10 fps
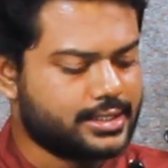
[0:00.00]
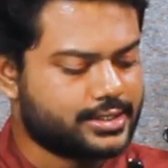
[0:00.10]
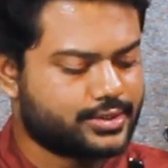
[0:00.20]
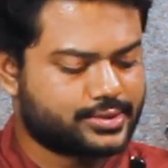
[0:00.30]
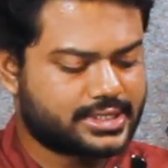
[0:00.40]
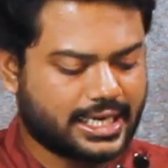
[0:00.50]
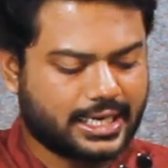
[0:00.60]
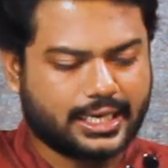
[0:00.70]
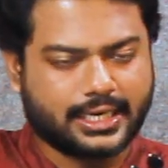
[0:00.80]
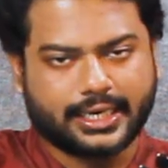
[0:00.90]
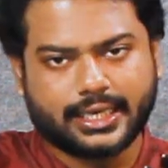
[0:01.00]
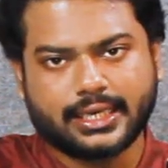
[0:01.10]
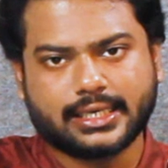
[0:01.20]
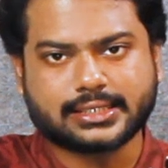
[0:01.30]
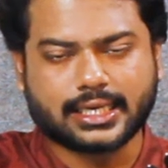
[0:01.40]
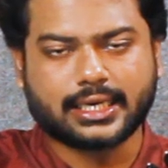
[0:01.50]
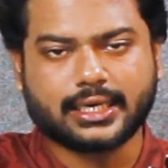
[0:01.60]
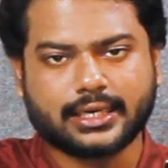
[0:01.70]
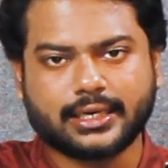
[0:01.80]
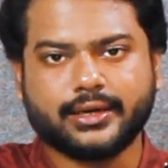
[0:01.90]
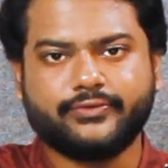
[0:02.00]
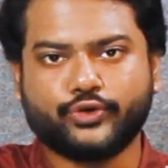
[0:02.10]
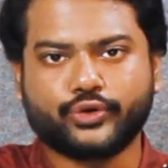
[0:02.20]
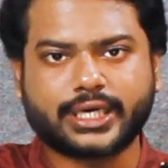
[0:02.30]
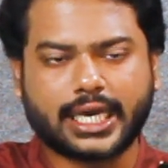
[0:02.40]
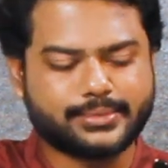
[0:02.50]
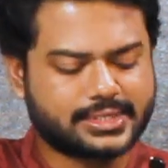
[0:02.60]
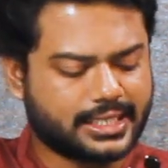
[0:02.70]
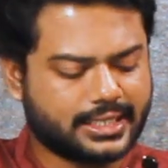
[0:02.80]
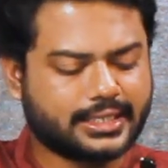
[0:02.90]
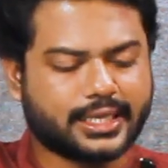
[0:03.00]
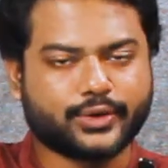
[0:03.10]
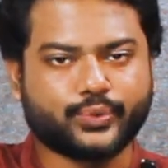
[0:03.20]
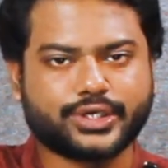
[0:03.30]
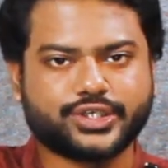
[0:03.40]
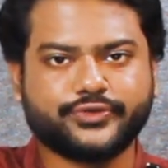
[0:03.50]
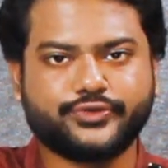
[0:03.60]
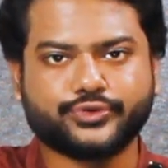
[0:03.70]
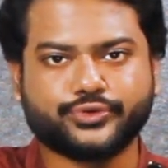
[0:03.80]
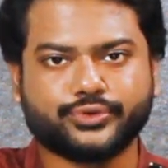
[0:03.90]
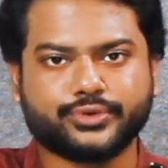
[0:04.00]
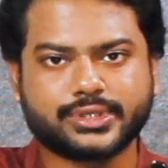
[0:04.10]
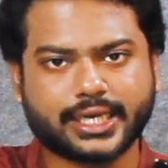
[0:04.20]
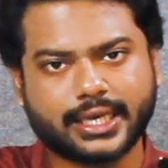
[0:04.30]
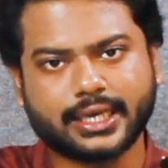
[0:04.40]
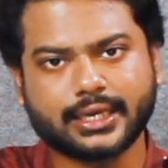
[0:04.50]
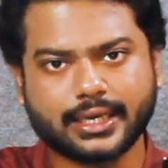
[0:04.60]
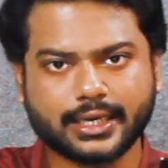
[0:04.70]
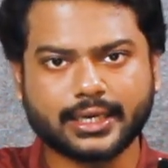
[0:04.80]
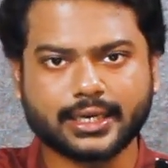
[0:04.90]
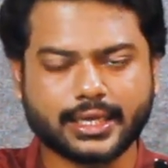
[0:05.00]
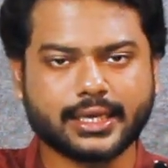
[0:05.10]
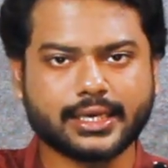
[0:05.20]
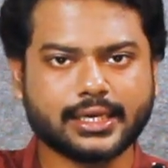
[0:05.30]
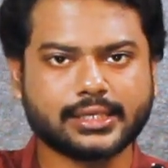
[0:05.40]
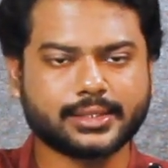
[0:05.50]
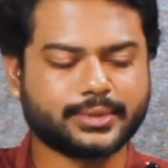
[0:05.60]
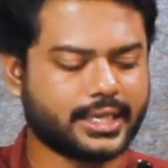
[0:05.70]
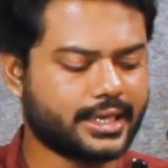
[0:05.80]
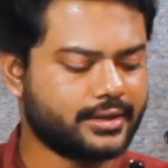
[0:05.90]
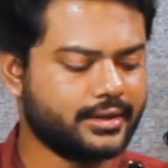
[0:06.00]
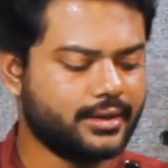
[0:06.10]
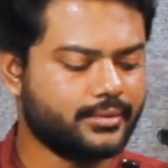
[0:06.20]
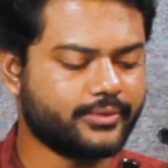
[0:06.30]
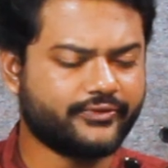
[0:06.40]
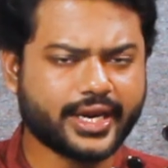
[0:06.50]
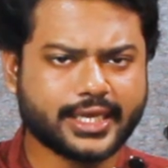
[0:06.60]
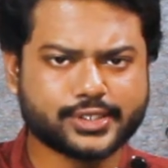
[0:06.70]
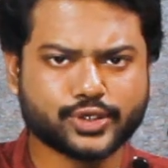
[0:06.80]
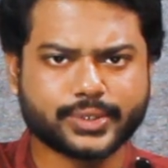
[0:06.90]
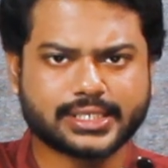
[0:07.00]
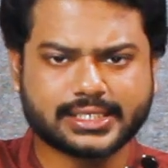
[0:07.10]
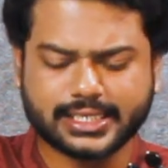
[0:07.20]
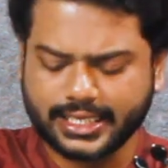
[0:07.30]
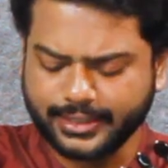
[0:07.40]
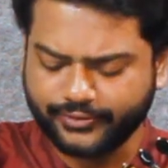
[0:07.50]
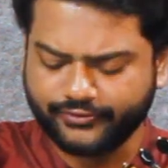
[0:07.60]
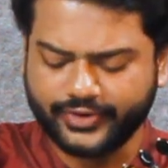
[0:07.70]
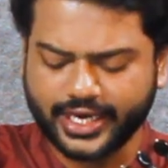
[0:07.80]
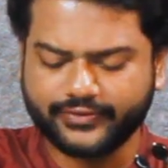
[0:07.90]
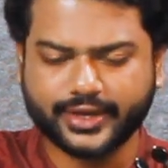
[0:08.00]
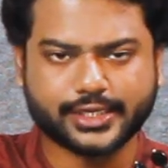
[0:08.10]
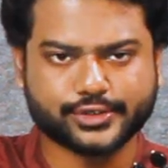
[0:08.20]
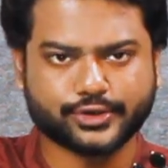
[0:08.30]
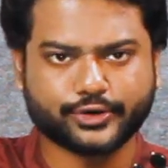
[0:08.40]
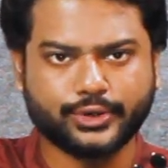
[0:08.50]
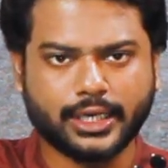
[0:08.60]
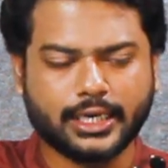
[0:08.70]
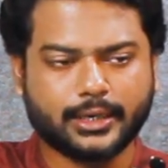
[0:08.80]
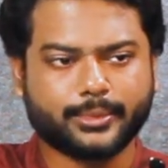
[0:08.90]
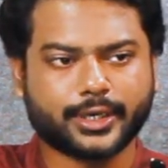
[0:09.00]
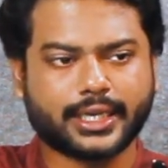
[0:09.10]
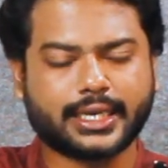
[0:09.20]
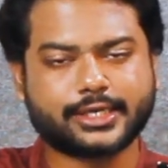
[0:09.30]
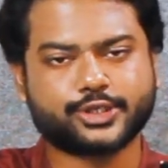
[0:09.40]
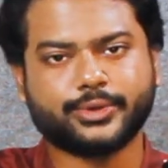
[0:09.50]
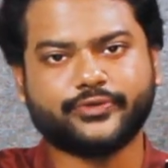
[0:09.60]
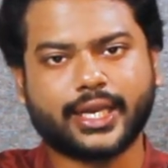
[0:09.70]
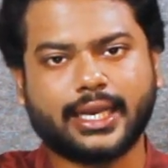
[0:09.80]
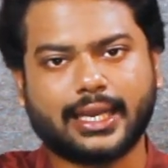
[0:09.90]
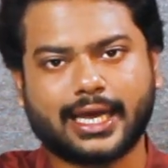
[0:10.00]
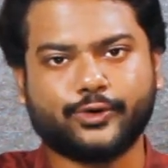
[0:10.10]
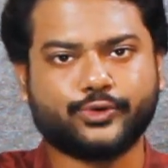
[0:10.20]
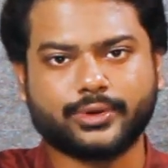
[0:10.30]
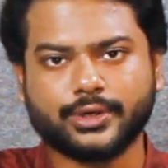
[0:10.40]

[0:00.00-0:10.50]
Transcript: So sa re 4 times, and then we shift to re ga, something like very slow and steady, very slow, but it has to be very loud.